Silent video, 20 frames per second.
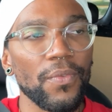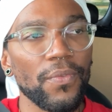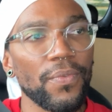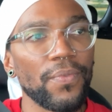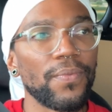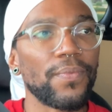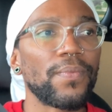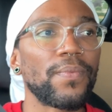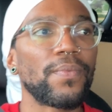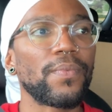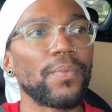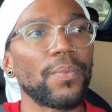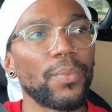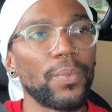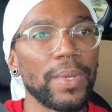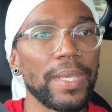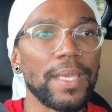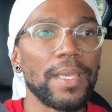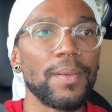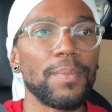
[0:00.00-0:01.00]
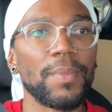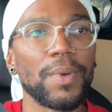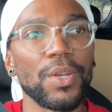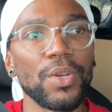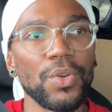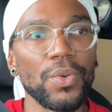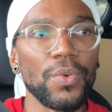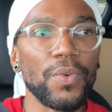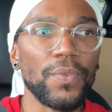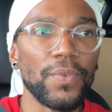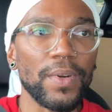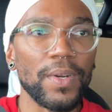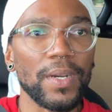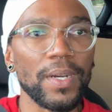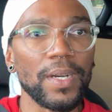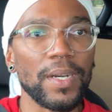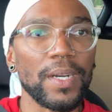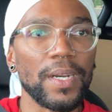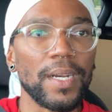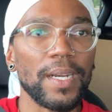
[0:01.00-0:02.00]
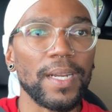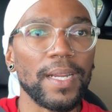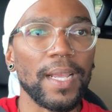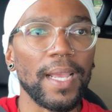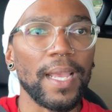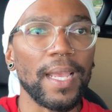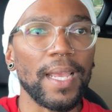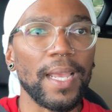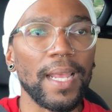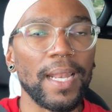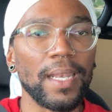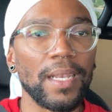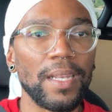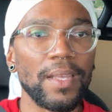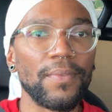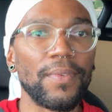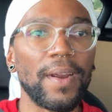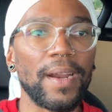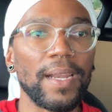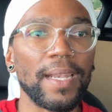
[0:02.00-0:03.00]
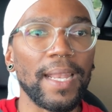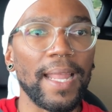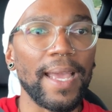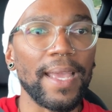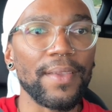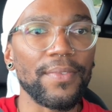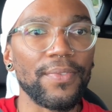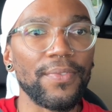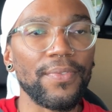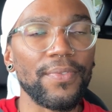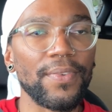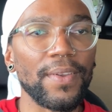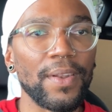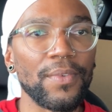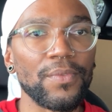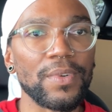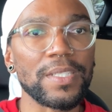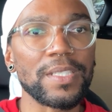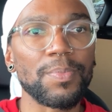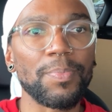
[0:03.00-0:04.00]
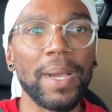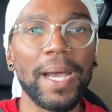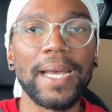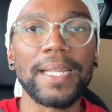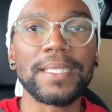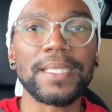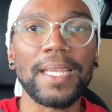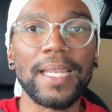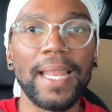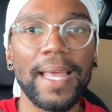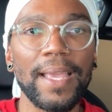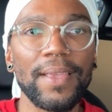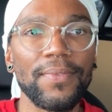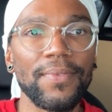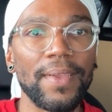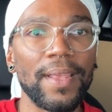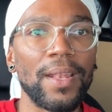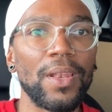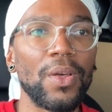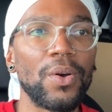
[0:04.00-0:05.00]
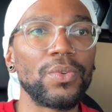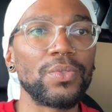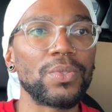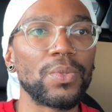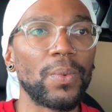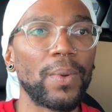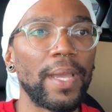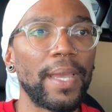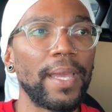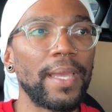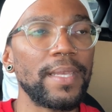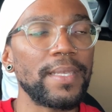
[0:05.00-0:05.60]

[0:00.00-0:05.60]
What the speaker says: we maneuver and live our life and respond to life in those ways.